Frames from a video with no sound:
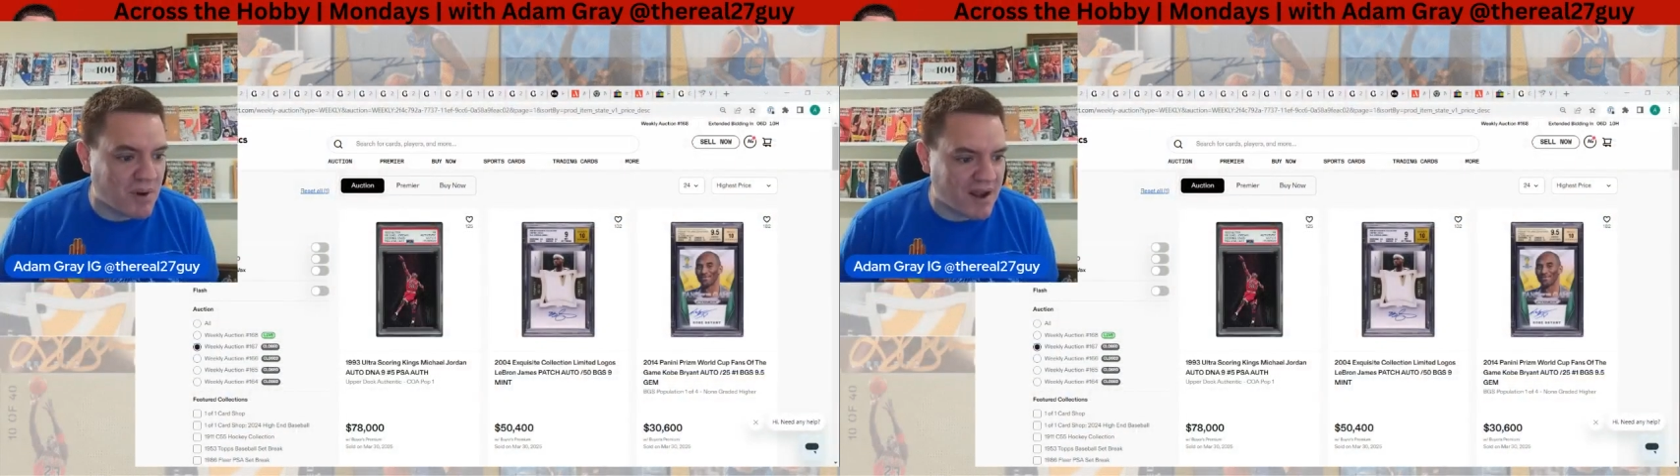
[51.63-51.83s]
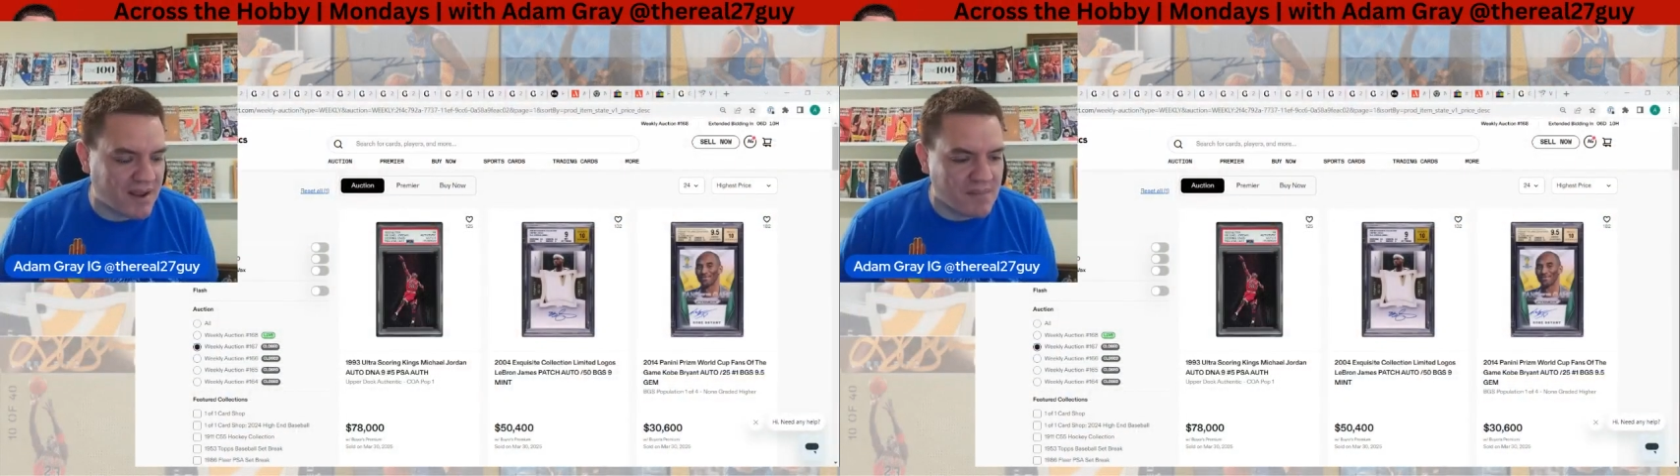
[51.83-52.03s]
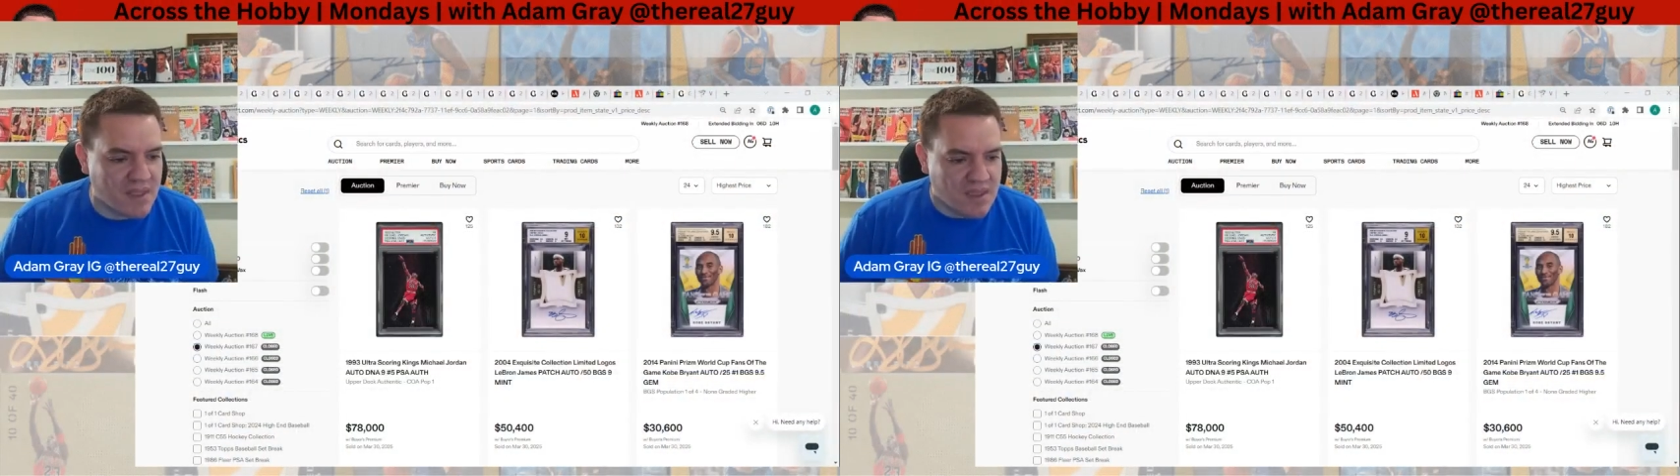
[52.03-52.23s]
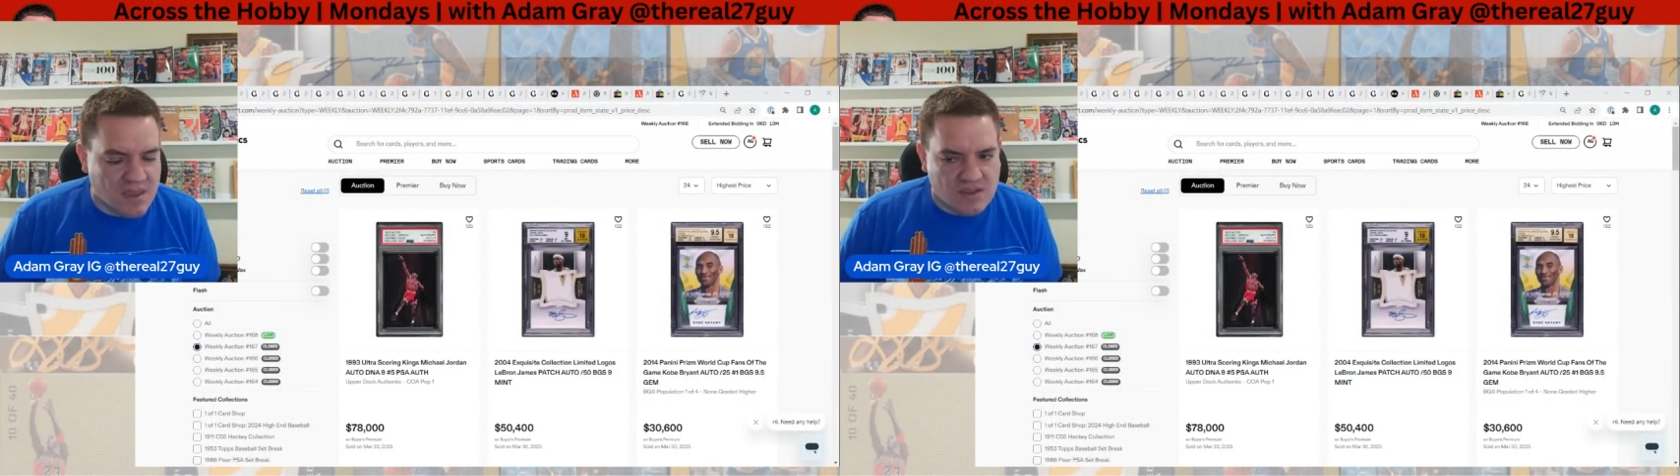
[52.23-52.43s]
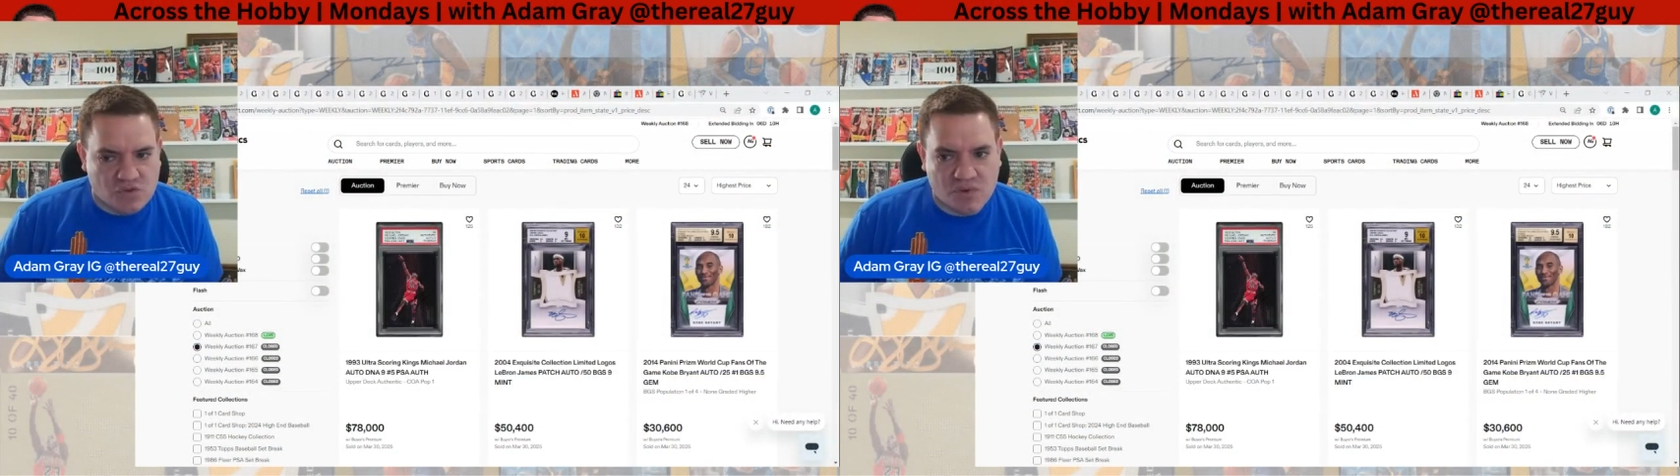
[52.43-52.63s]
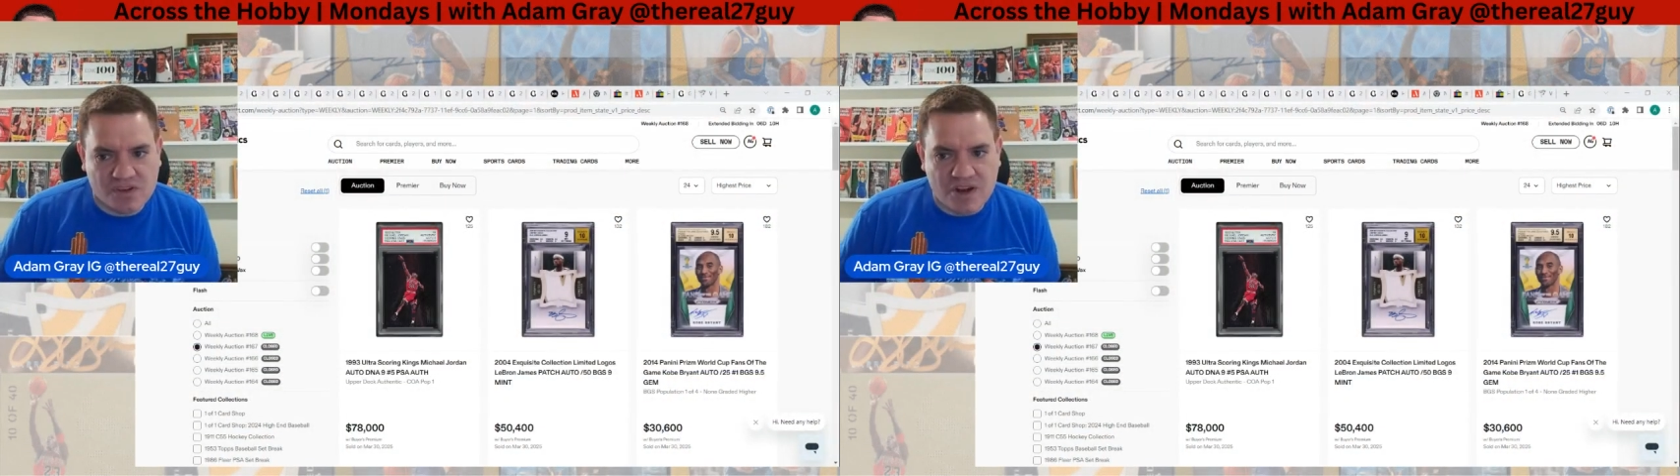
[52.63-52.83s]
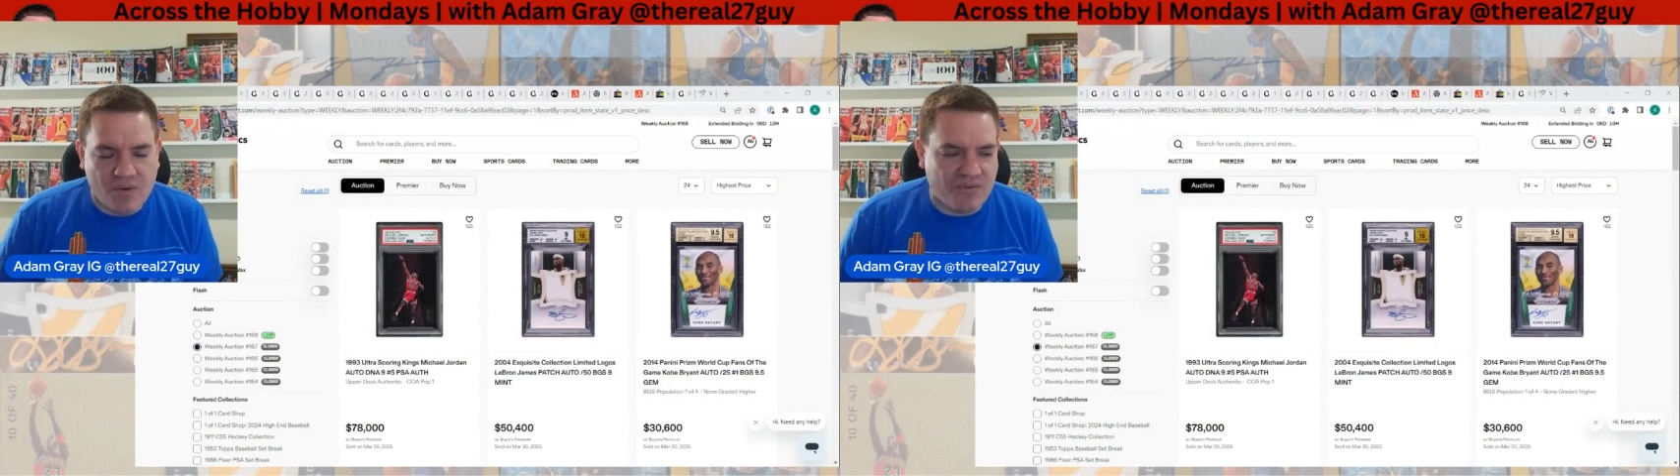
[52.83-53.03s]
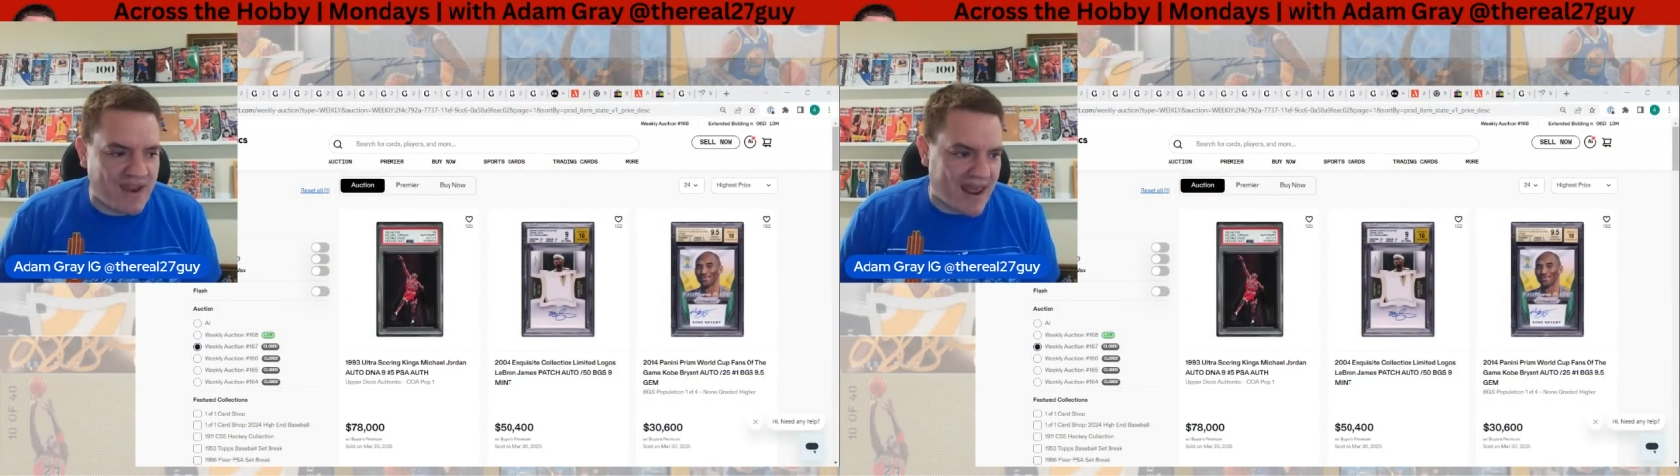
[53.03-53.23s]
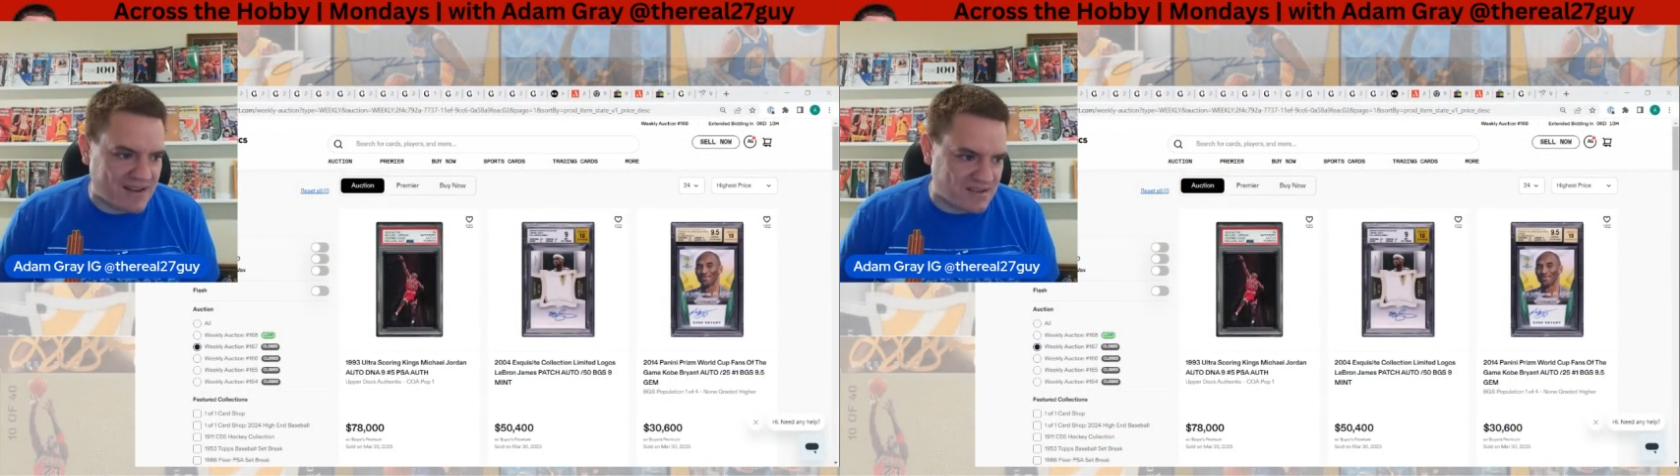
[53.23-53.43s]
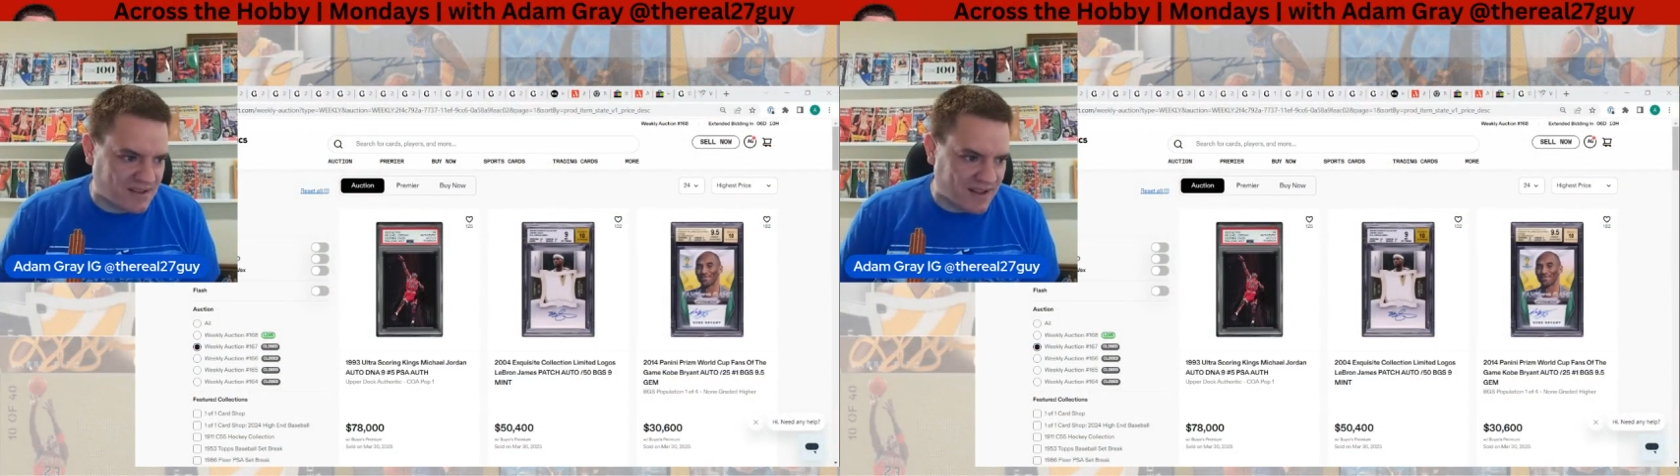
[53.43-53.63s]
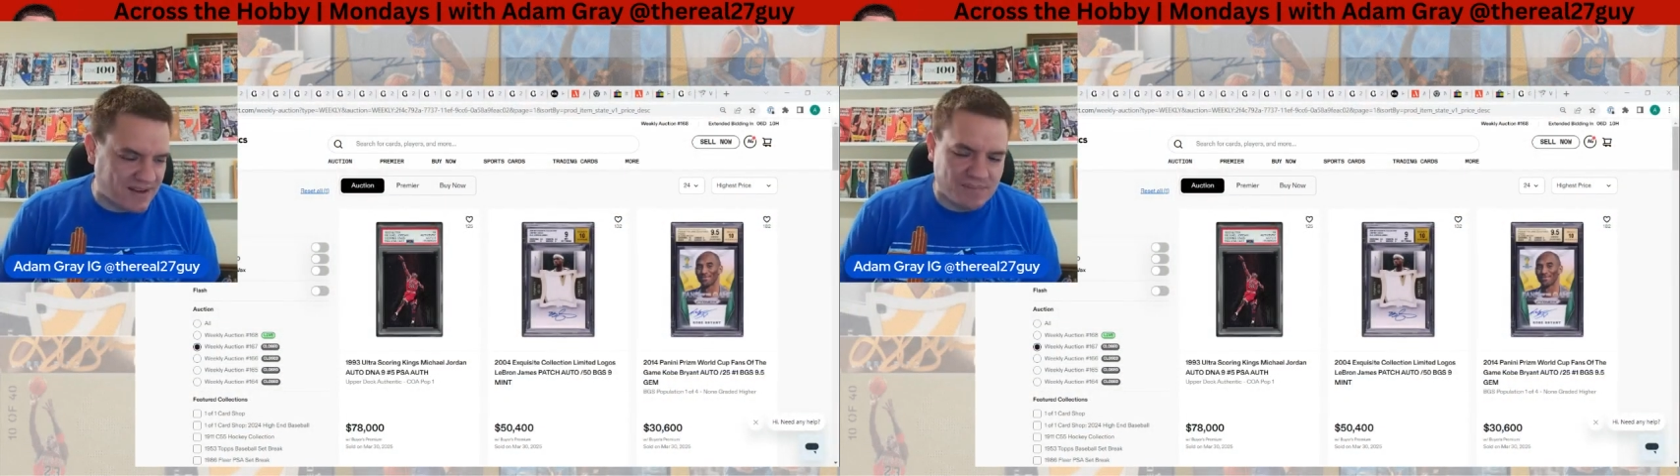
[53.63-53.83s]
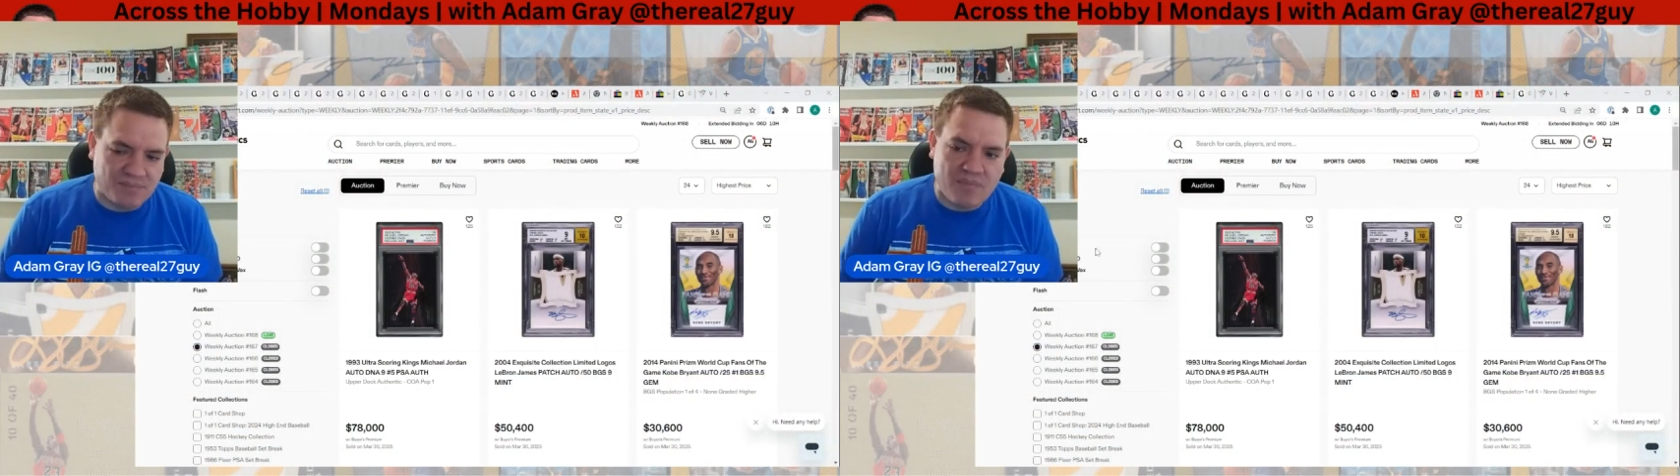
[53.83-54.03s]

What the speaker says: right in. So we're gonna start with Fanatics Collect.